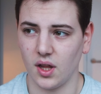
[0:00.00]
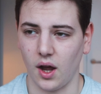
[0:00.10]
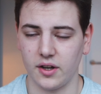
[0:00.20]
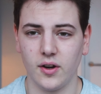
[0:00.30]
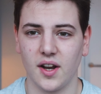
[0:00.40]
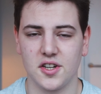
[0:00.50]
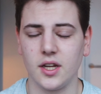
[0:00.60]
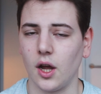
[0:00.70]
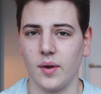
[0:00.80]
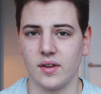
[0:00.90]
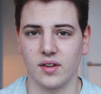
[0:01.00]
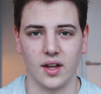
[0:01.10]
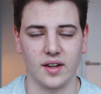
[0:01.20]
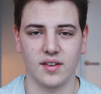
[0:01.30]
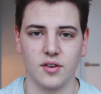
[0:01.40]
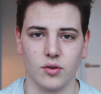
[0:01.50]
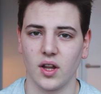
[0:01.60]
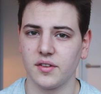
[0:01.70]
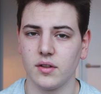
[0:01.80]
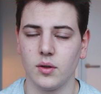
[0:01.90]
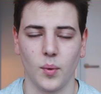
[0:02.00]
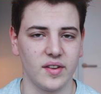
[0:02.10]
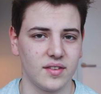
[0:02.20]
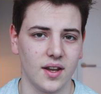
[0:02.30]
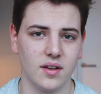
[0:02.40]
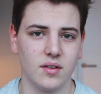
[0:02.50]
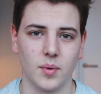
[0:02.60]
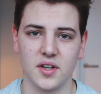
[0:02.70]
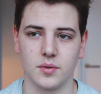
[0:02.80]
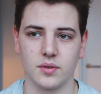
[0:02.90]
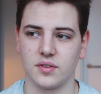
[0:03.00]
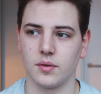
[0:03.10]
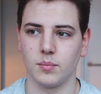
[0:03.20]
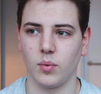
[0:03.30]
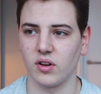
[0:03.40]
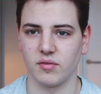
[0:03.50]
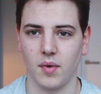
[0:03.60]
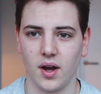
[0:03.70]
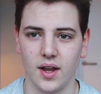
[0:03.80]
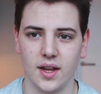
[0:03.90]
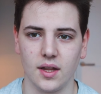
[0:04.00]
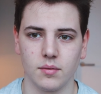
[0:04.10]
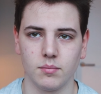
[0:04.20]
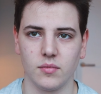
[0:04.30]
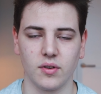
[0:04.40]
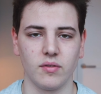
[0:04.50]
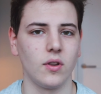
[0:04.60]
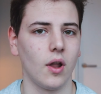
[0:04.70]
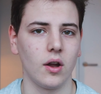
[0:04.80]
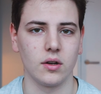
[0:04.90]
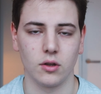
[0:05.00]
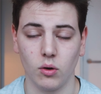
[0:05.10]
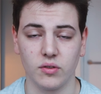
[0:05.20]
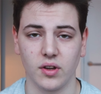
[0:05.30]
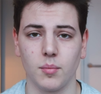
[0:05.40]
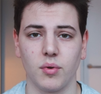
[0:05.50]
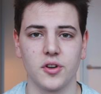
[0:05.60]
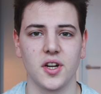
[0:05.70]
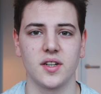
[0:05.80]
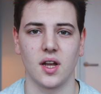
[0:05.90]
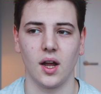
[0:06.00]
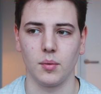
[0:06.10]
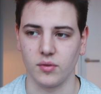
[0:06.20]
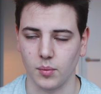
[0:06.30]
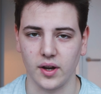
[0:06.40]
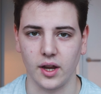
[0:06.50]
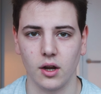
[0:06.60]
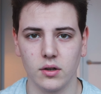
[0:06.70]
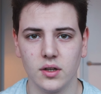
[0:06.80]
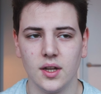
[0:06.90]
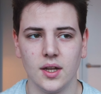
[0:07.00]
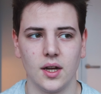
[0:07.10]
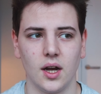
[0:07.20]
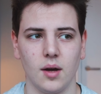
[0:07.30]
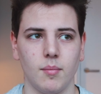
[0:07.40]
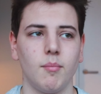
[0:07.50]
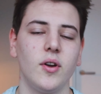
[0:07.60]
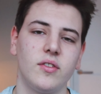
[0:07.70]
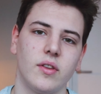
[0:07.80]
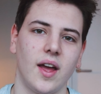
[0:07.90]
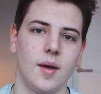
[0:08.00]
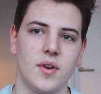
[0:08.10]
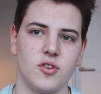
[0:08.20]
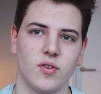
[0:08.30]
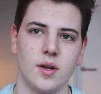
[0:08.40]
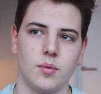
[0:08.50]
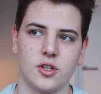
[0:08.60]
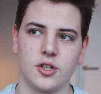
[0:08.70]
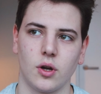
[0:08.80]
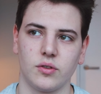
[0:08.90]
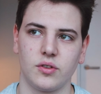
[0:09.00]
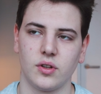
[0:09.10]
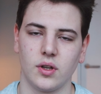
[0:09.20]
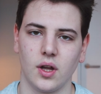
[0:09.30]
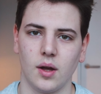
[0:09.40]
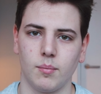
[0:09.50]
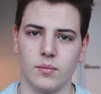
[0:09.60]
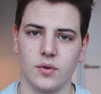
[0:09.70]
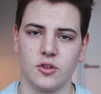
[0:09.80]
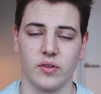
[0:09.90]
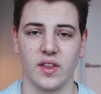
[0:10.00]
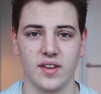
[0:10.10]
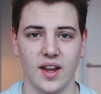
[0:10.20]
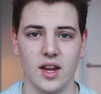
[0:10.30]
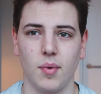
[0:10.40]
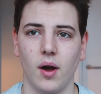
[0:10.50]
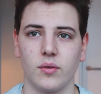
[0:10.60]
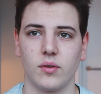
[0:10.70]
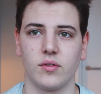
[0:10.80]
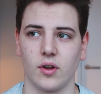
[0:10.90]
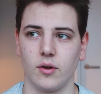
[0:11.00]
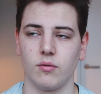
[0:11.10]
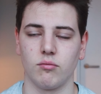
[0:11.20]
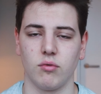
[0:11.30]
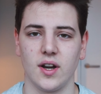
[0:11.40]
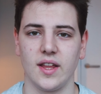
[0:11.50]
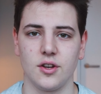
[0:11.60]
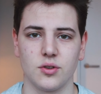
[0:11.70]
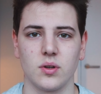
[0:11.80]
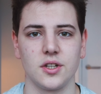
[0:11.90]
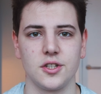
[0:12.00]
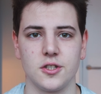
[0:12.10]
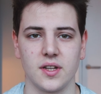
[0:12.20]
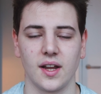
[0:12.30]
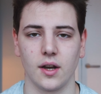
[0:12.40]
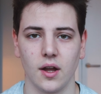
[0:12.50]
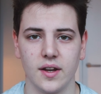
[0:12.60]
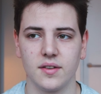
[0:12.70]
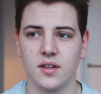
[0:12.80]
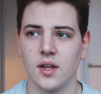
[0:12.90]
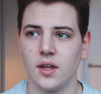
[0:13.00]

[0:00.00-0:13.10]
I don't actually go into like central London, the West End, which was one of my sort of long-term projects that I was working on. Most of that imagery was shot during the day, but I was also really enjoying shooting at night.